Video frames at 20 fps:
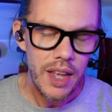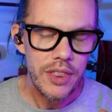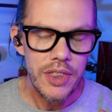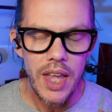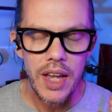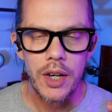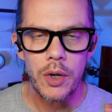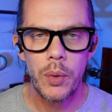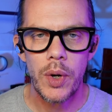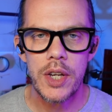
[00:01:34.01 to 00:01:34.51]

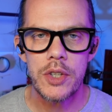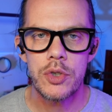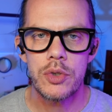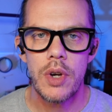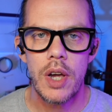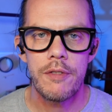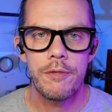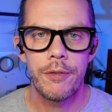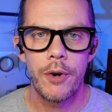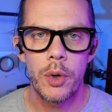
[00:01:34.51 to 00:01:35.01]
They're quite
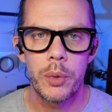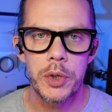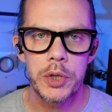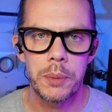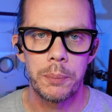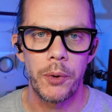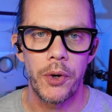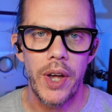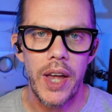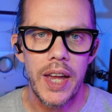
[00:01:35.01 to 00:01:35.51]
straightforward to
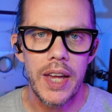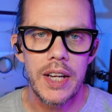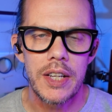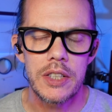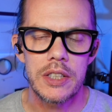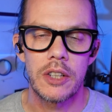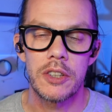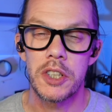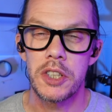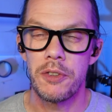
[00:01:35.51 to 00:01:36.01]
put in
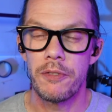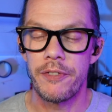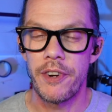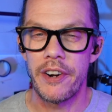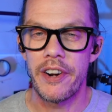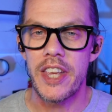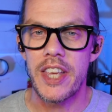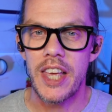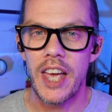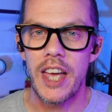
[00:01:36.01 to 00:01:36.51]
as long as you're
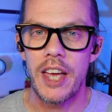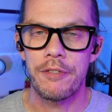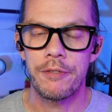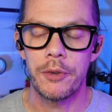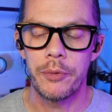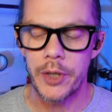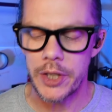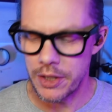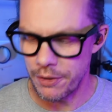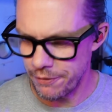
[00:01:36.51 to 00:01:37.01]
very
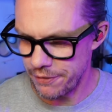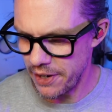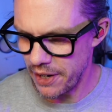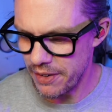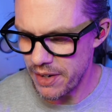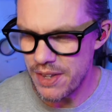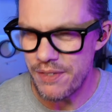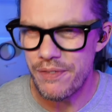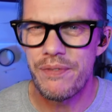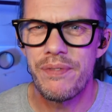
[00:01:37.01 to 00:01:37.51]
careful with the
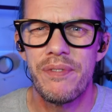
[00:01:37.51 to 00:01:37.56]
very